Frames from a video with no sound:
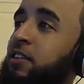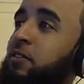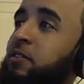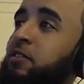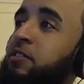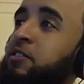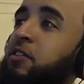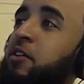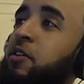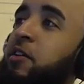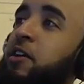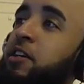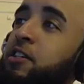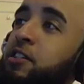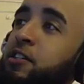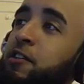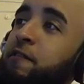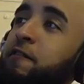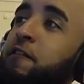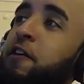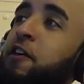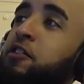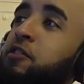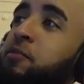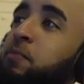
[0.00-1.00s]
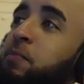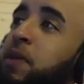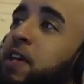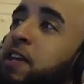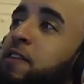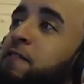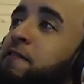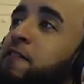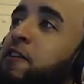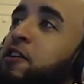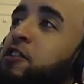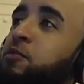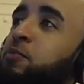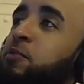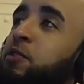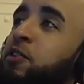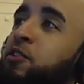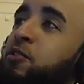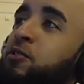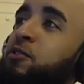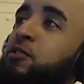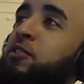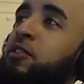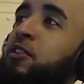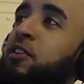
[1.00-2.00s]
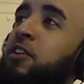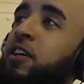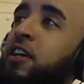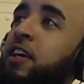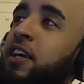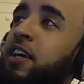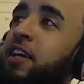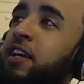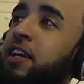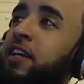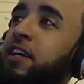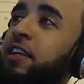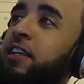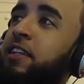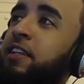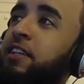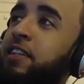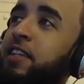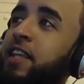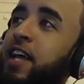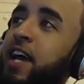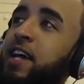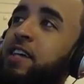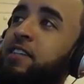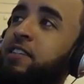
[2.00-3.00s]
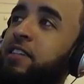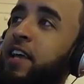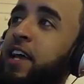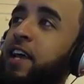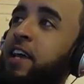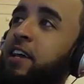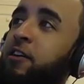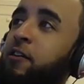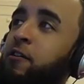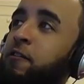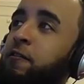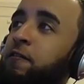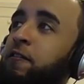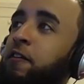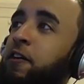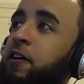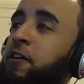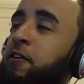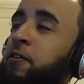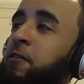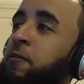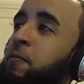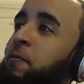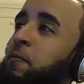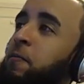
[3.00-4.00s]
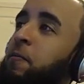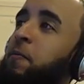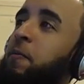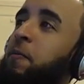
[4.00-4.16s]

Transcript: So here's the first beat, first producer, DATS804.